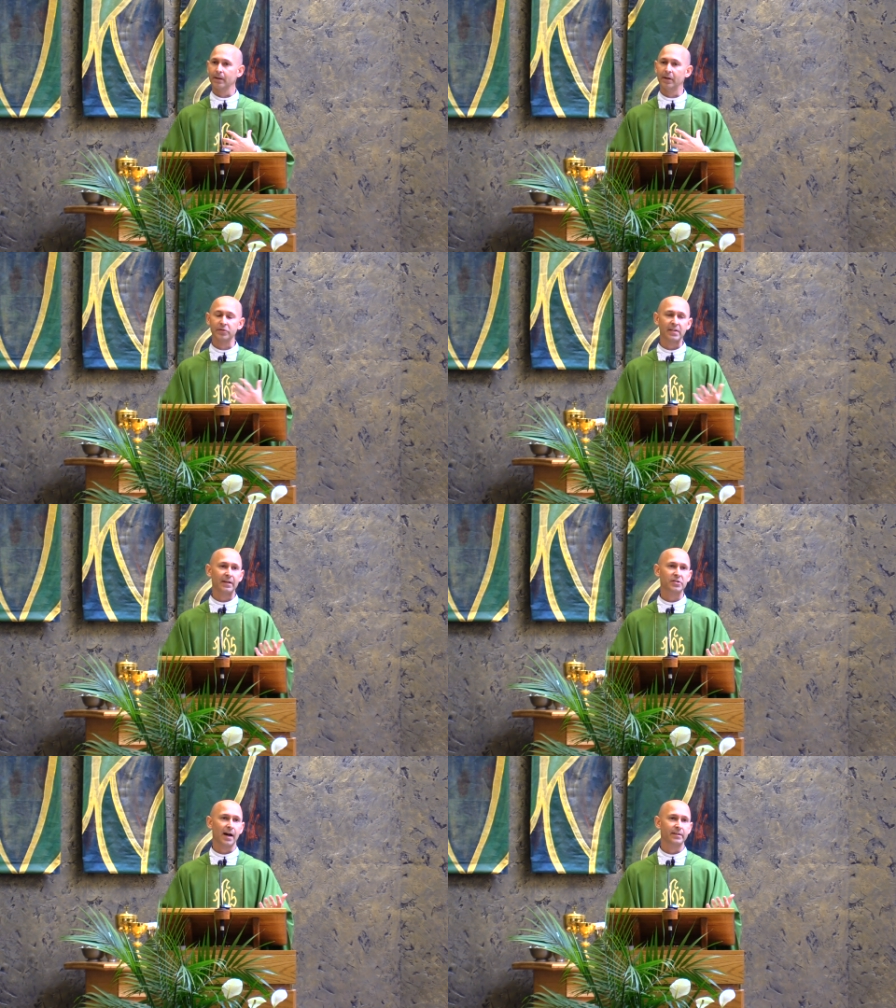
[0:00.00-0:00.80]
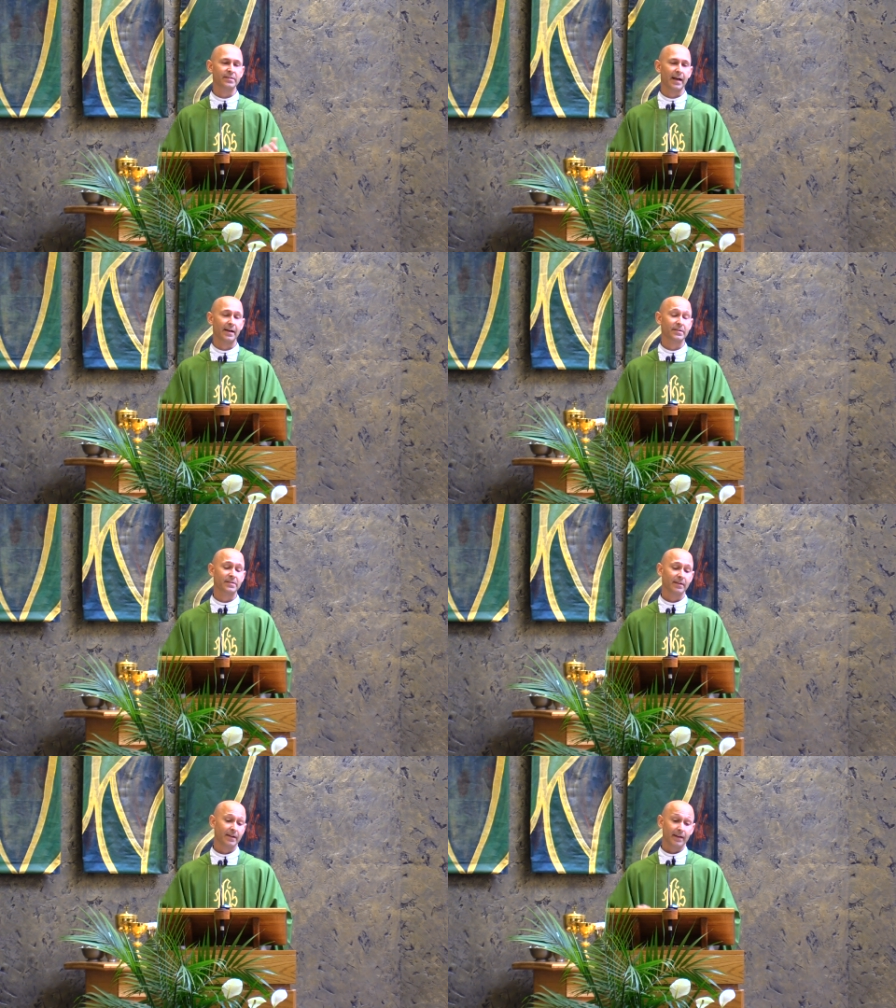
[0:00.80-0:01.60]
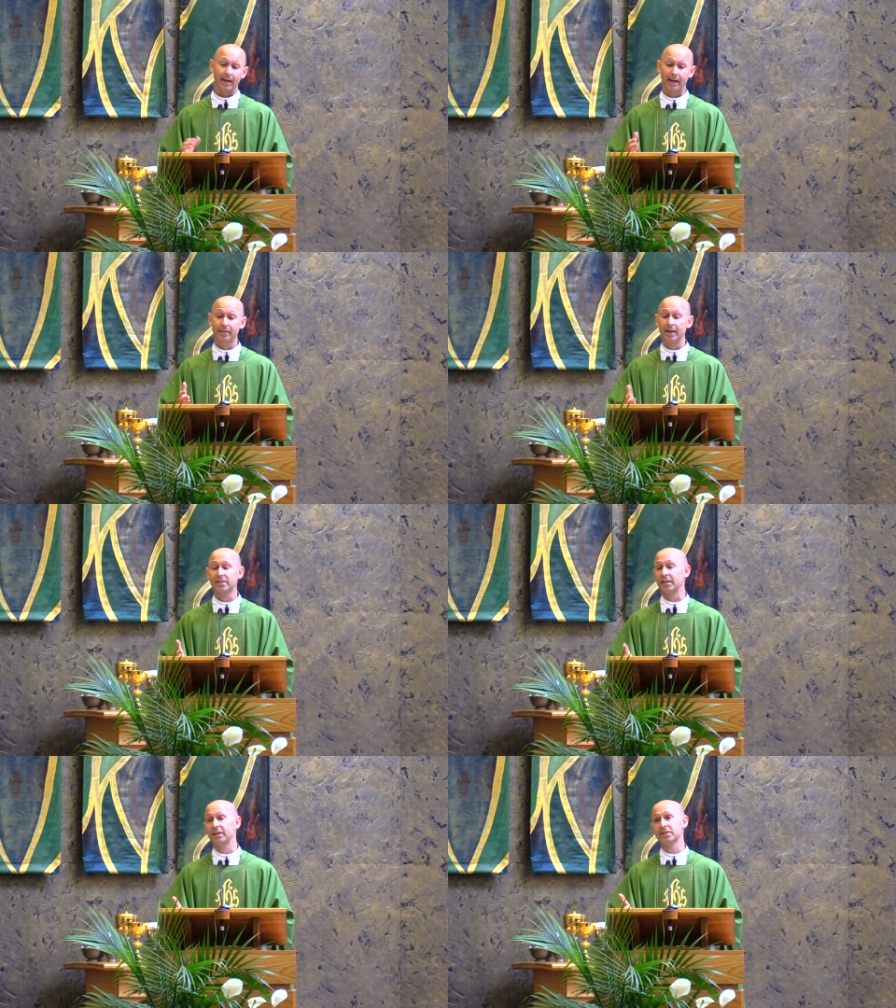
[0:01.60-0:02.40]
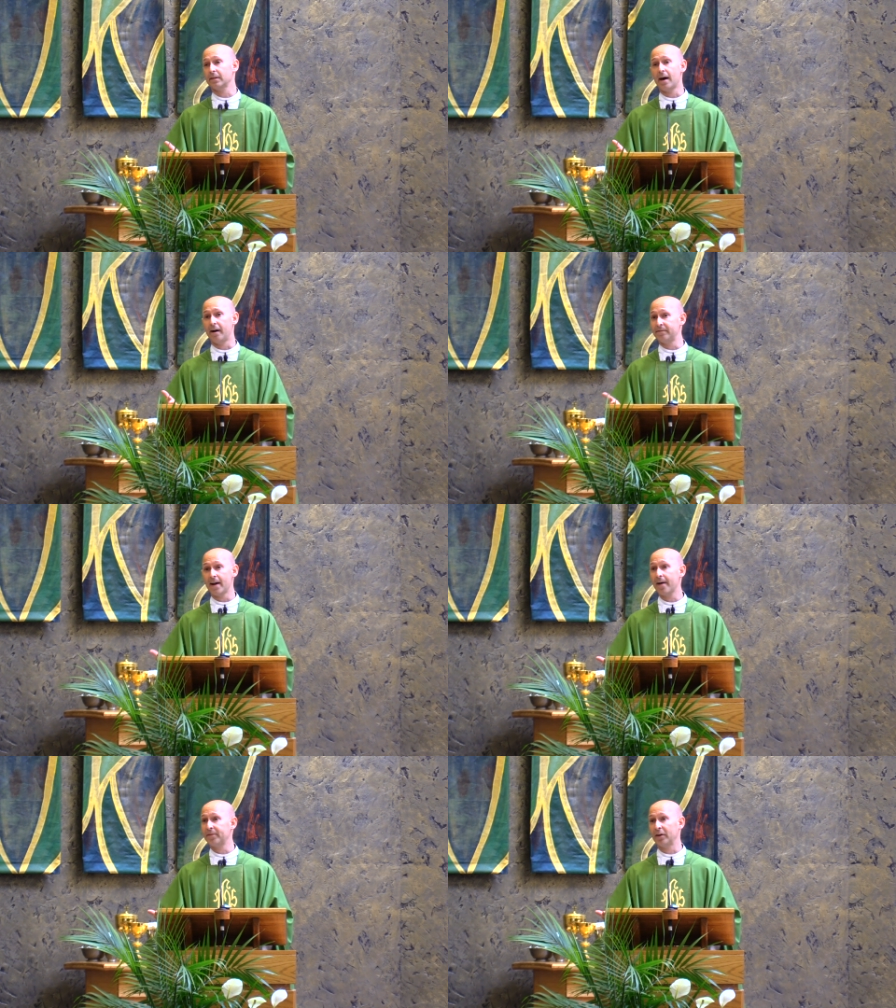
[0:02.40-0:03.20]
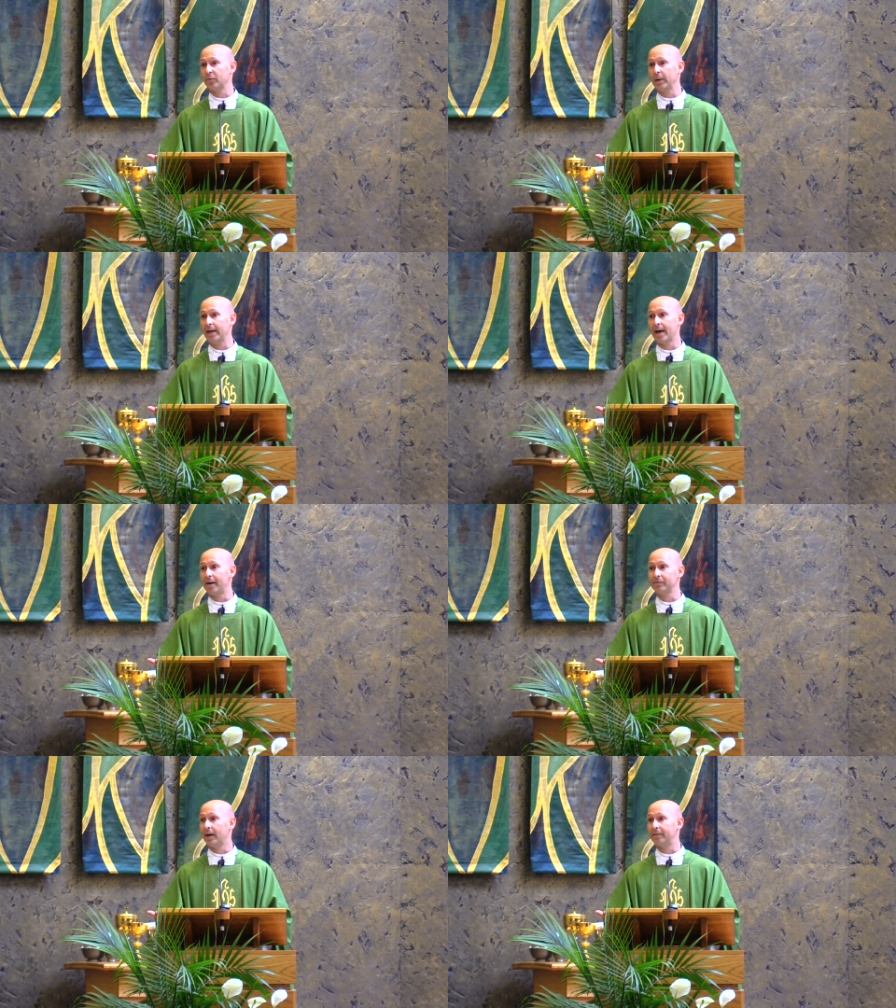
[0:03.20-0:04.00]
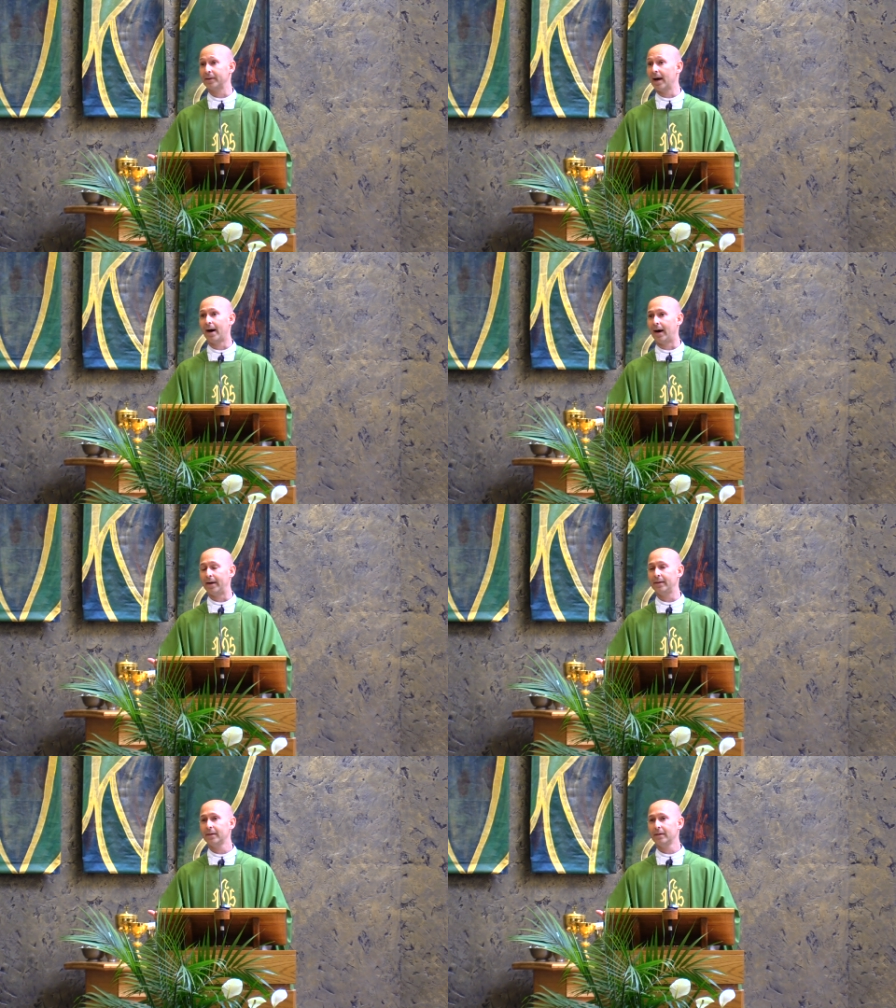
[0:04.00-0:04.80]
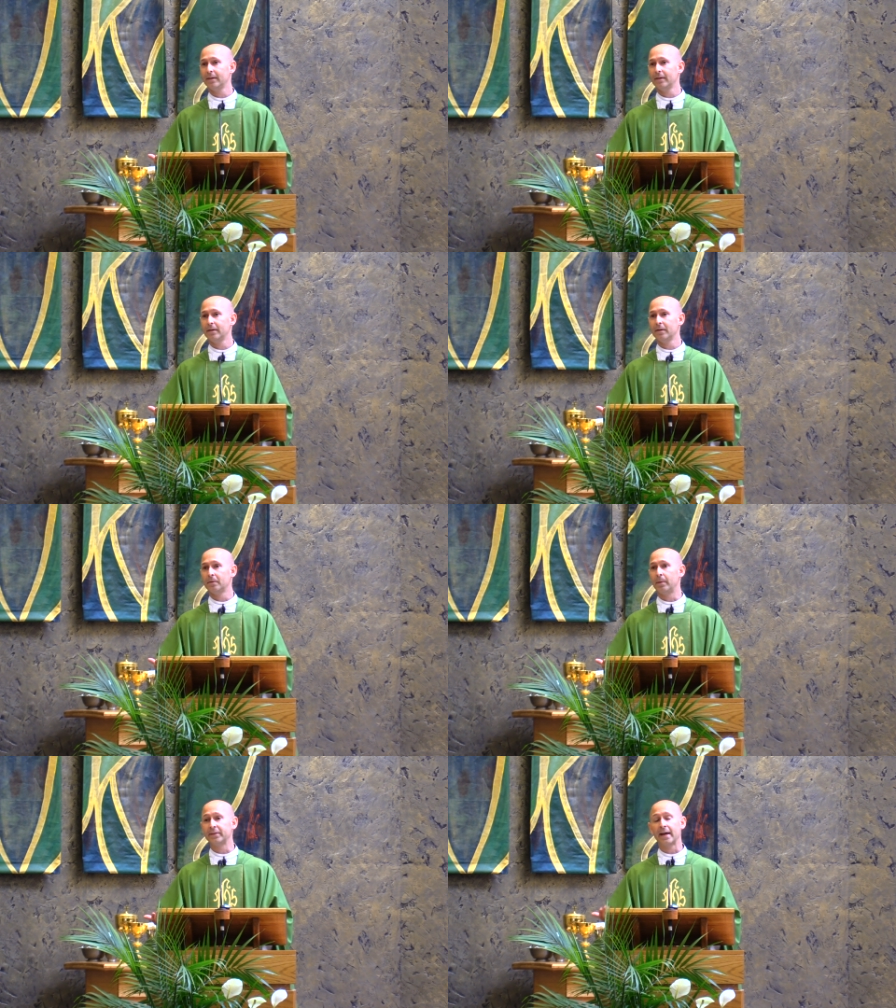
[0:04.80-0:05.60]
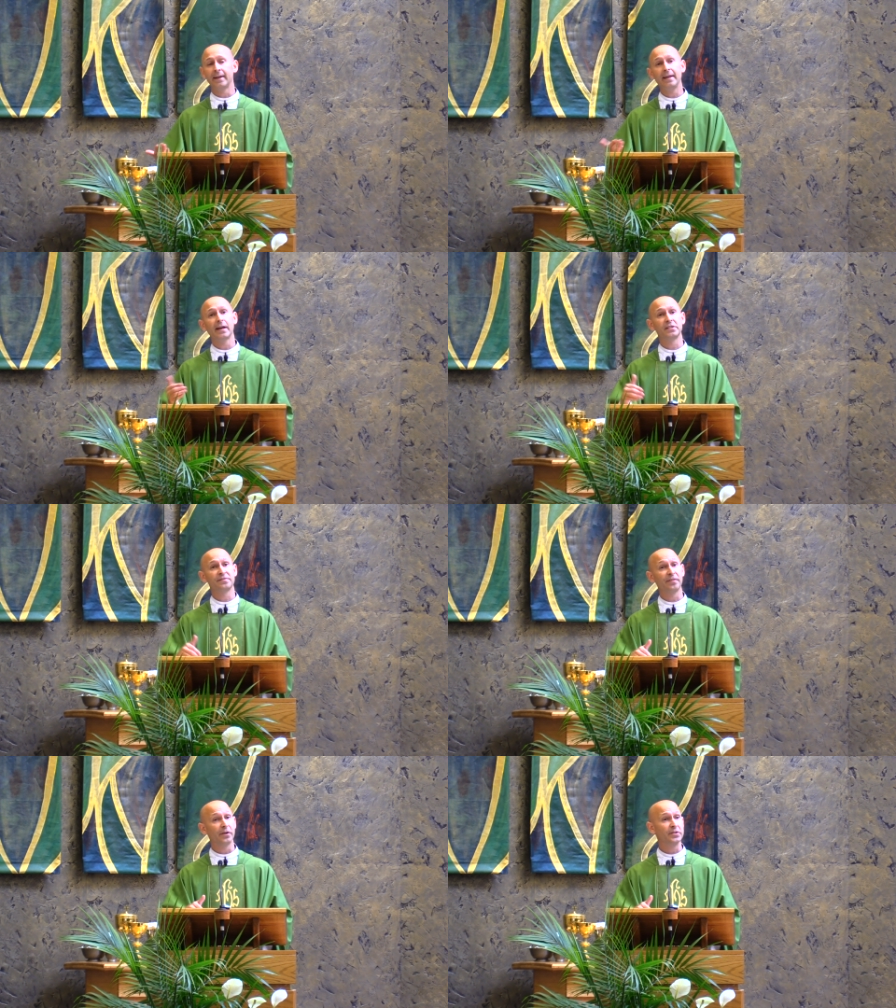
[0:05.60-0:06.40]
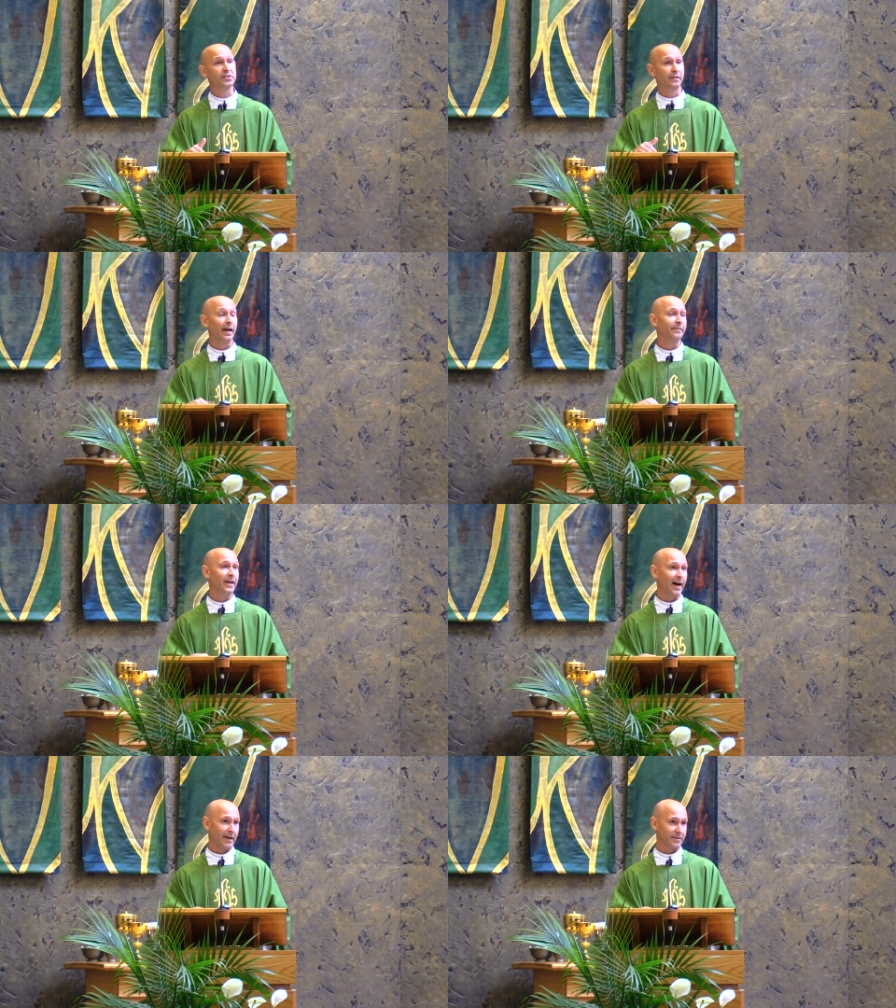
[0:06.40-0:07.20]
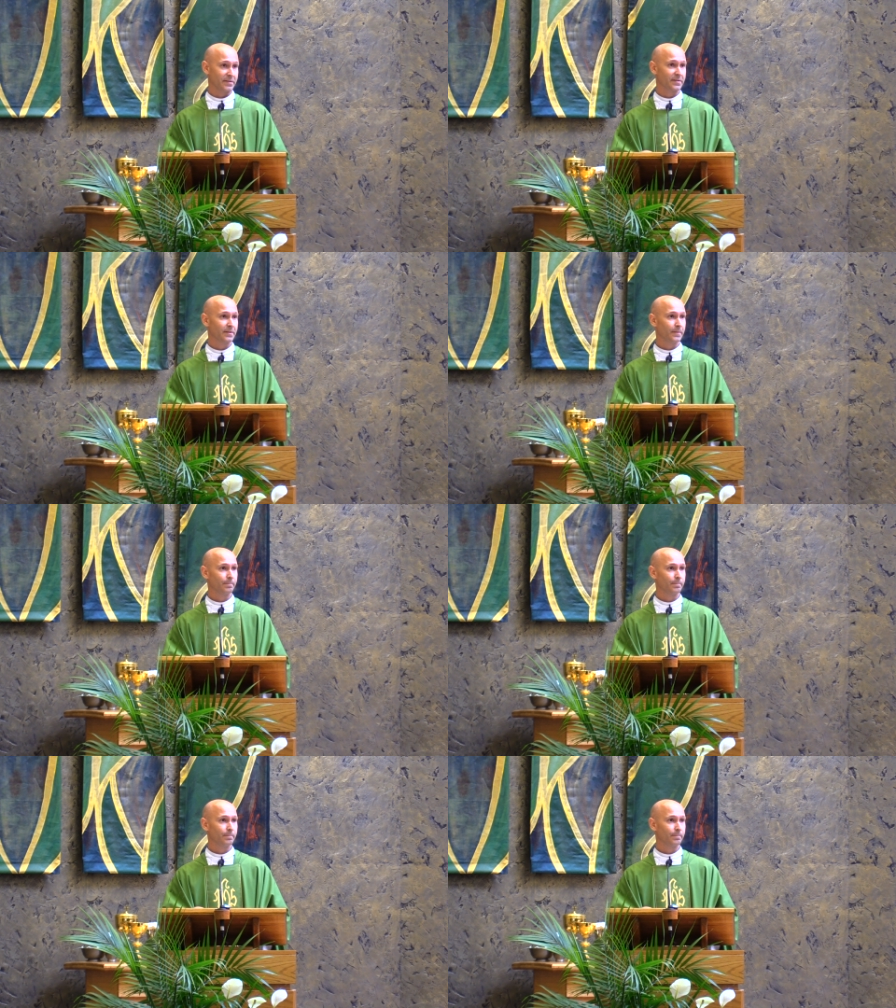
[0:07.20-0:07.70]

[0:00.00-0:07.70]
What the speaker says: St. John says, "In this is love, not that we have loved God, but that He has first loved us."